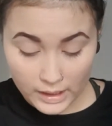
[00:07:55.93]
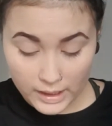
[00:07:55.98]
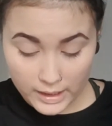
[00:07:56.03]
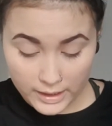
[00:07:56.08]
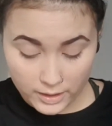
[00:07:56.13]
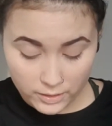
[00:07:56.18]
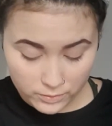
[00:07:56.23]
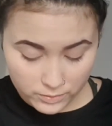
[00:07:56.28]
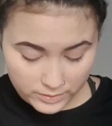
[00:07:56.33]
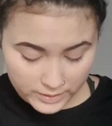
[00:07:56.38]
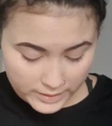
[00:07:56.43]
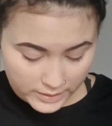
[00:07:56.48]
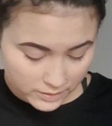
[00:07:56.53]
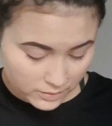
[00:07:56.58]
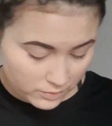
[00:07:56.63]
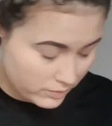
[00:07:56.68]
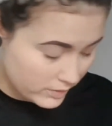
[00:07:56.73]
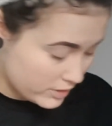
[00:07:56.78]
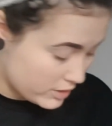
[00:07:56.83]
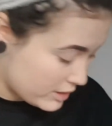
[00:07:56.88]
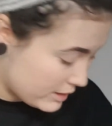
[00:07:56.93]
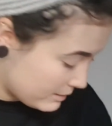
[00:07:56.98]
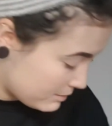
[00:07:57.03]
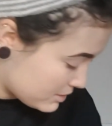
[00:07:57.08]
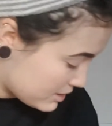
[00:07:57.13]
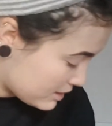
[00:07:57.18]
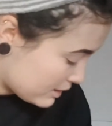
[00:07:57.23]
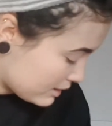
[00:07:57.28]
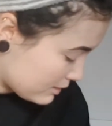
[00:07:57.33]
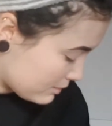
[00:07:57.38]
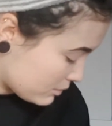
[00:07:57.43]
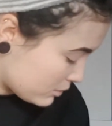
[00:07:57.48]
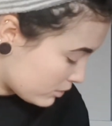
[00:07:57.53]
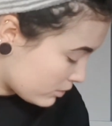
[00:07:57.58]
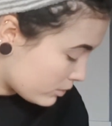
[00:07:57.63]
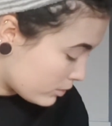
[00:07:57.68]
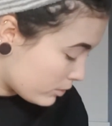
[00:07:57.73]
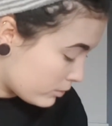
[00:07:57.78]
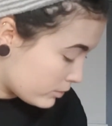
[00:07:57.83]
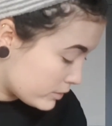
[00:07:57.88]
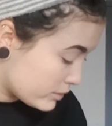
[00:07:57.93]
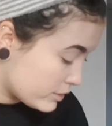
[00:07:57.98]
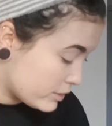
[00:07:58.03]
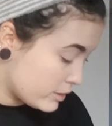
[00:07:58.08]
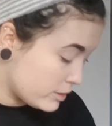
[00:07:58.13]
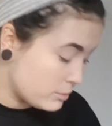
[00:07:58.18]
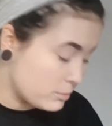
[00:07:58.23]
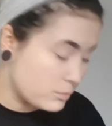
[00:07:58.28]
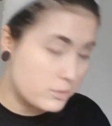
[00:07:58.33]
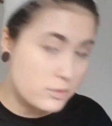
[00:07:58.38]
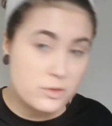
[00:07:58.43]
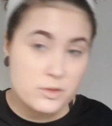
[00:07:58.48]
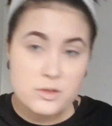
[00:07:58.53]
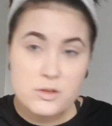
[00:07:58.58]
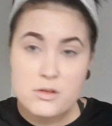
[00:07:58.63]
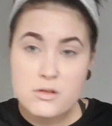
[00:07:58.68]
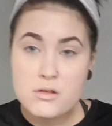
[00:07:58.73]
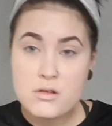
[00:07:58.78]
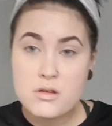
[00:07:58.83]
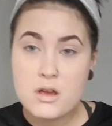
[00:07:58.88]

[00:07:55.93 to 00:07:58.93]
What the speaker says: I already know which lipstick I'm going to use,